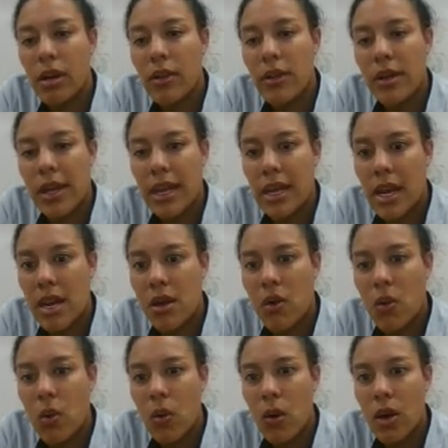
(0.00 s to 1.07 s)
and the
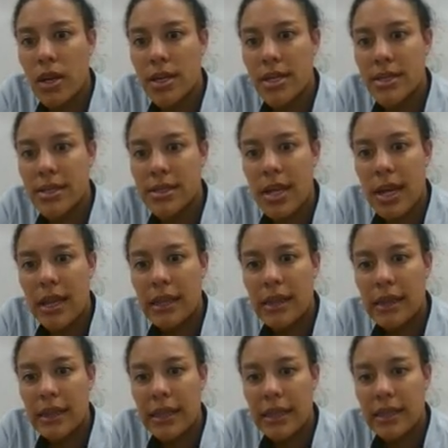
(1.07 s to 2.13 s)
kinetochore is
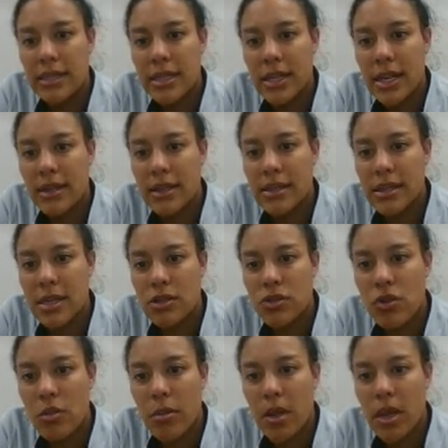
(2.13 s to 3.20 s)
linked in at the
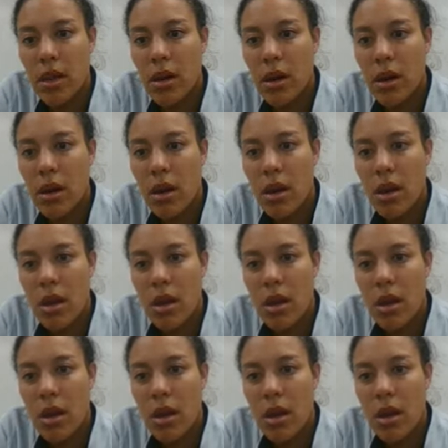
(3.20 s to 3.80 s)
centromere.